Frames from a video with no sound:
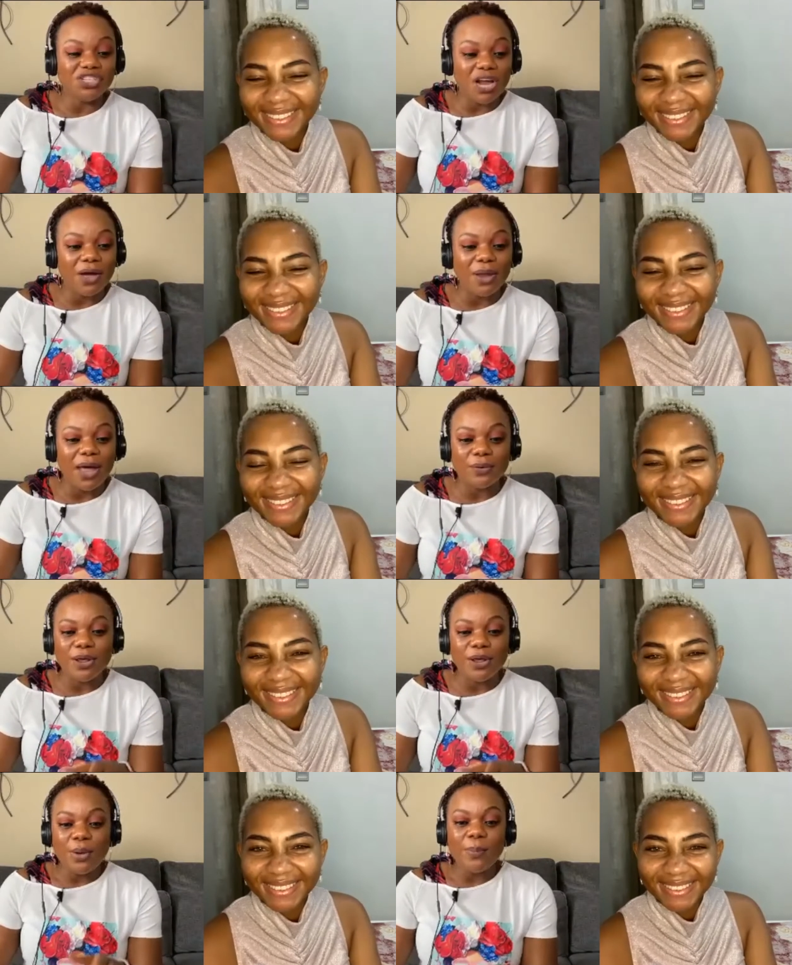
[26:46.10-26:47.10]
Speaker 1: shout out.
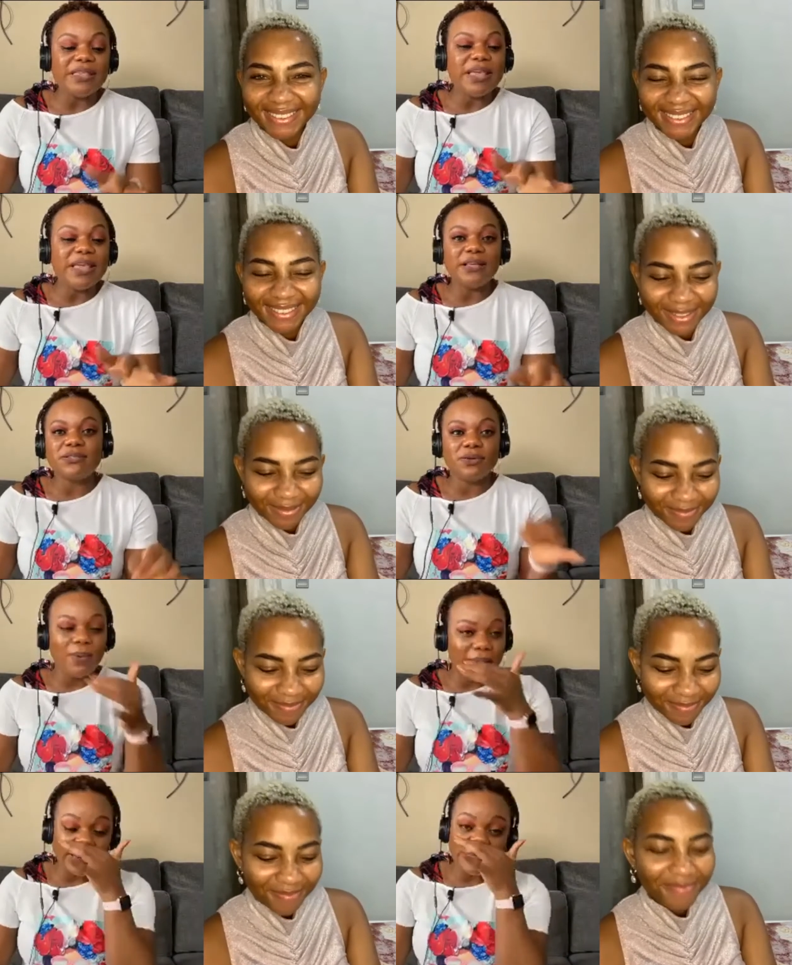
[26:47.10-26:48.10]
But yes, go
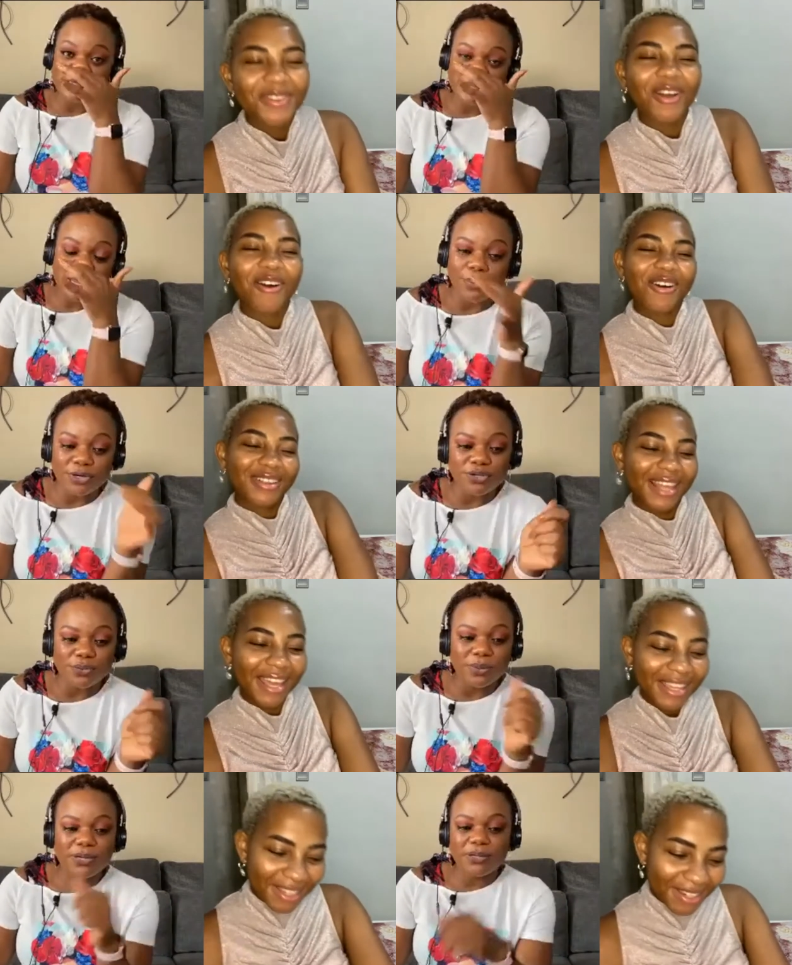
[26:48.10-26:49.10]
ahead and say oh, what
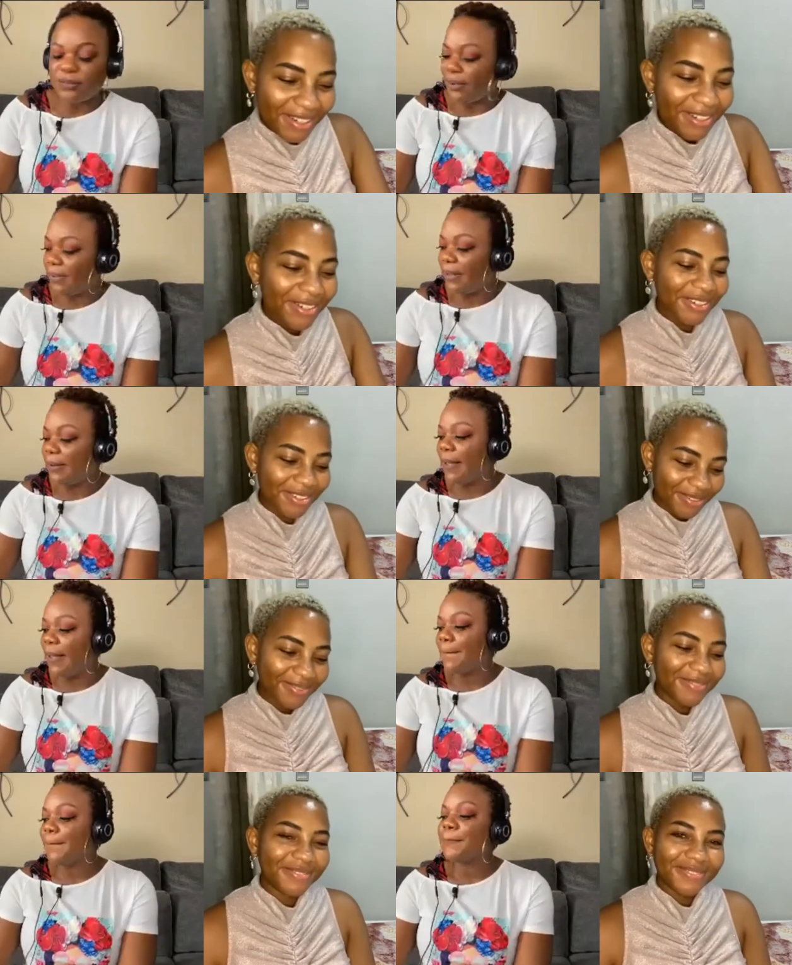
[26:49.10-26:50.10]
you. Thank you.
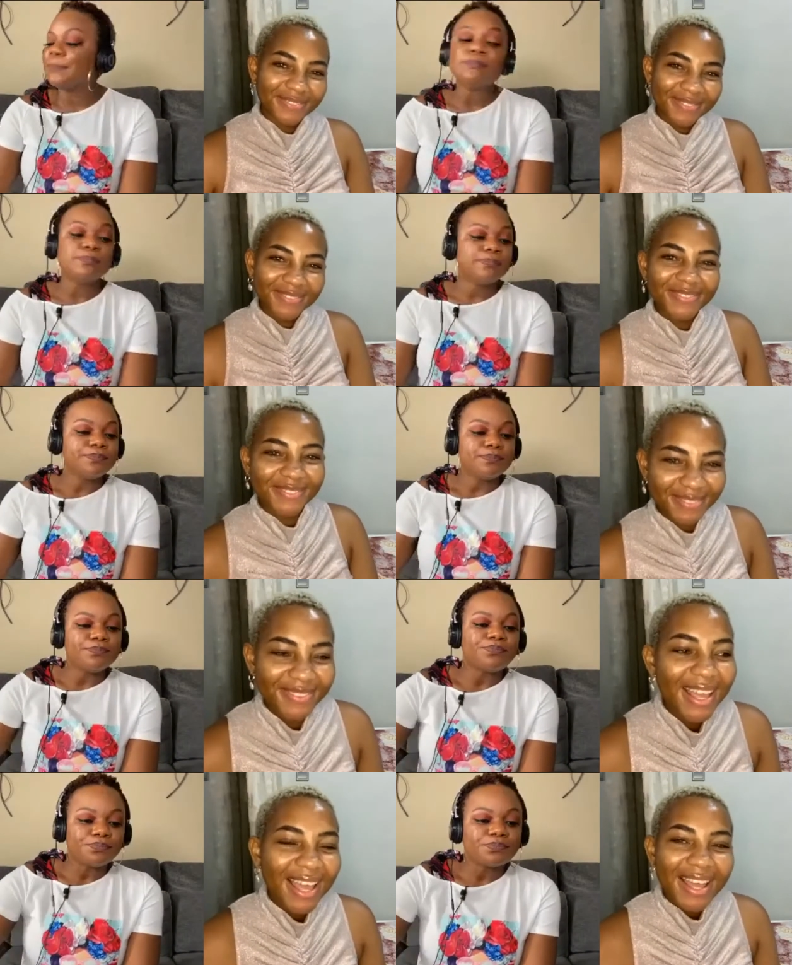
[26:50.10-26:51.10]
Yeah.
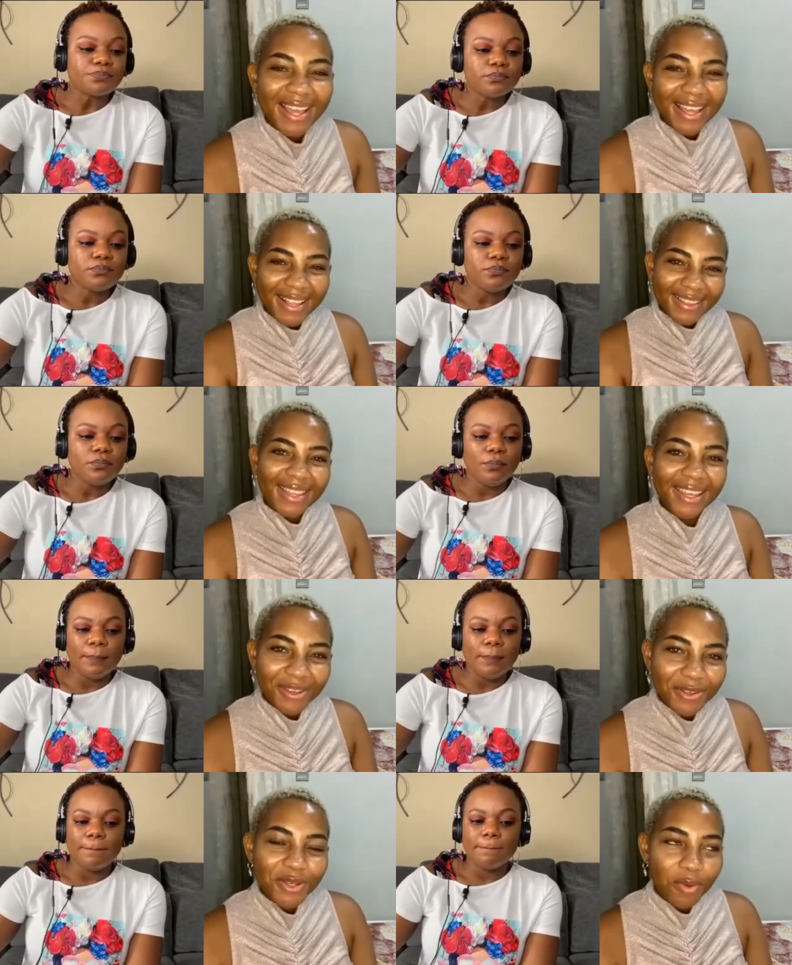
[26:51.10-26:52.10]
Speaker 2: Thank you
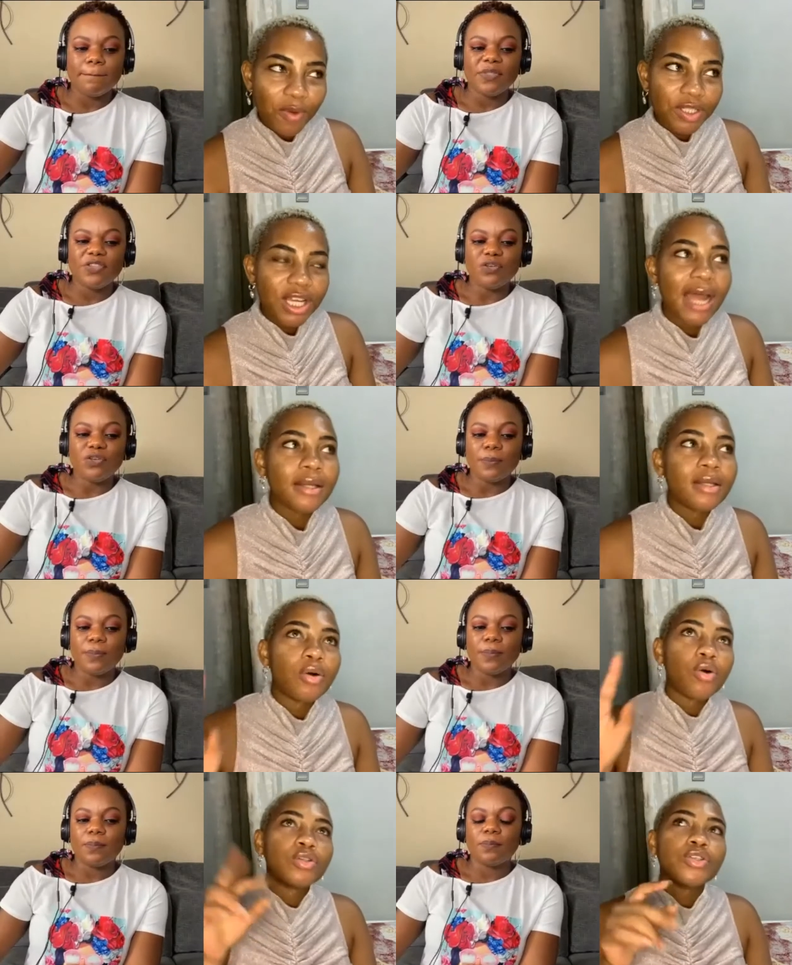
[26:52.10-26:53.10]
so much. And
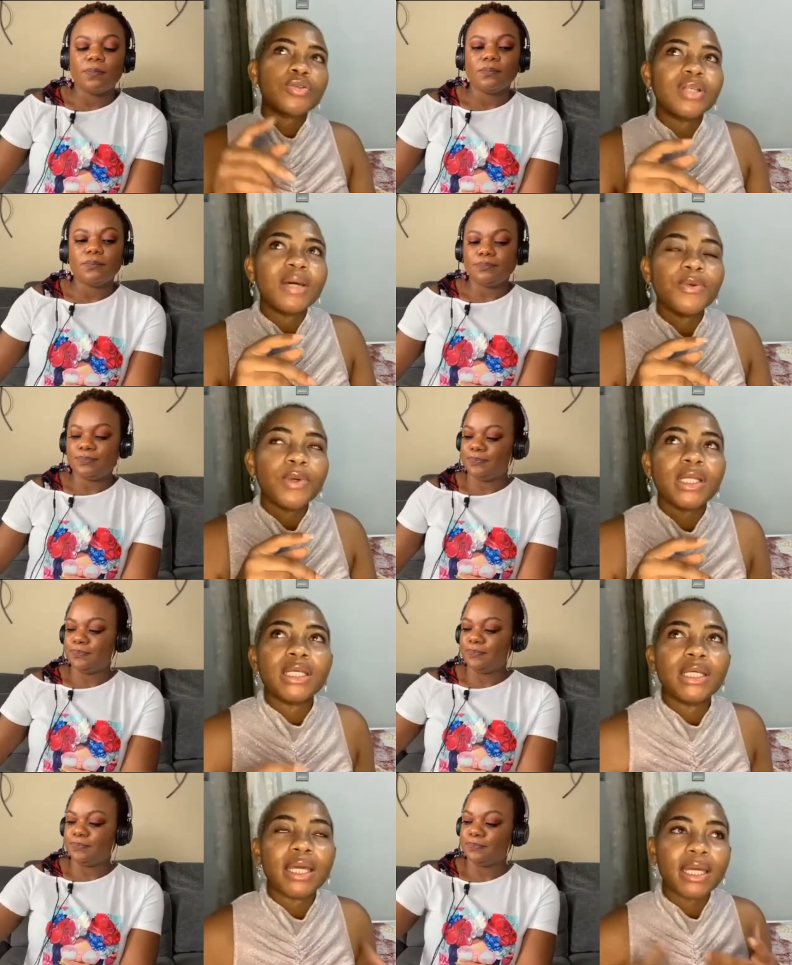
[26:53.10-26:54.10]
also, let me quickly
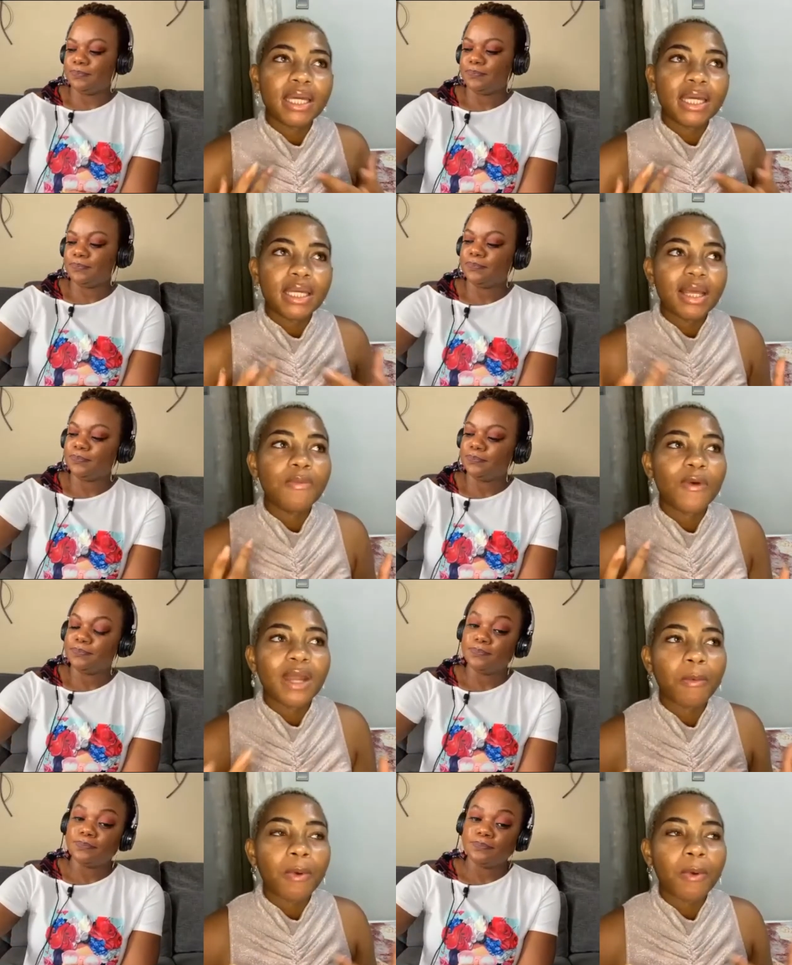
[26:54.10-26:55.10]
again, and then
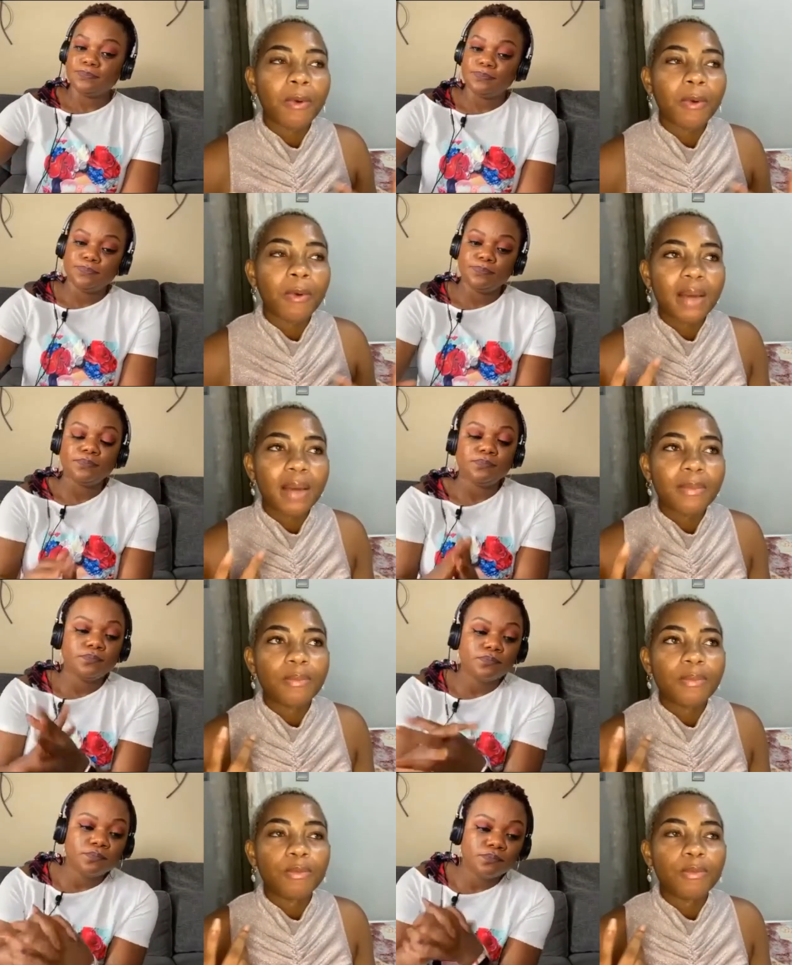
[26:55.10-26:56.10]
when, when I'm
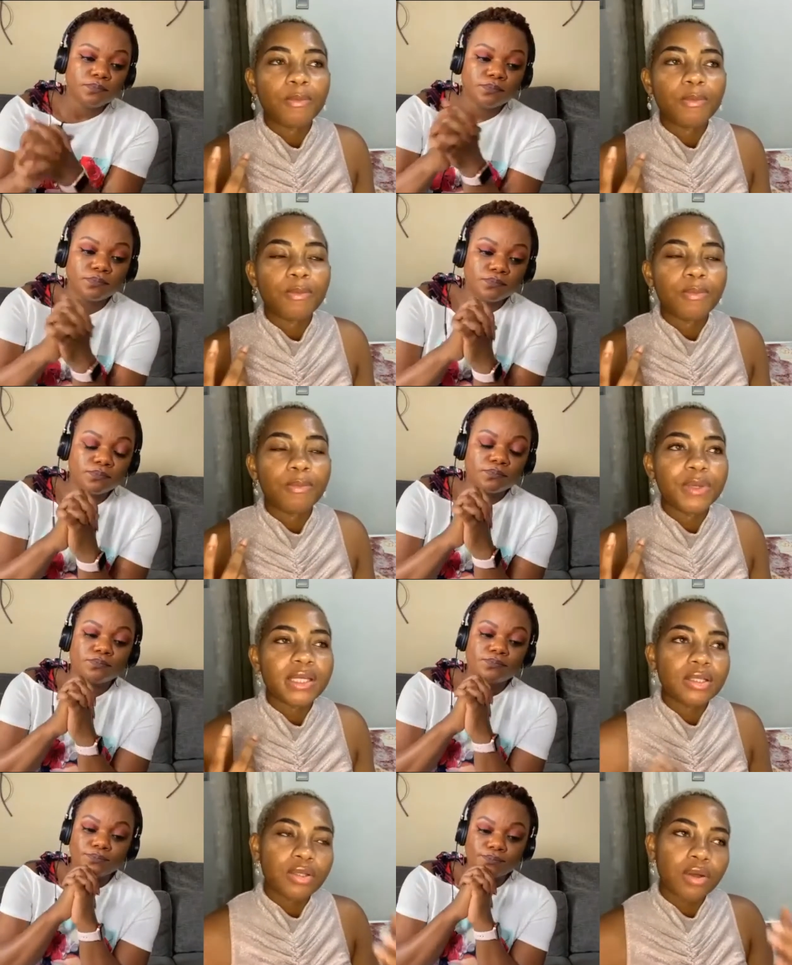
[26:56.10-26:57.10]
because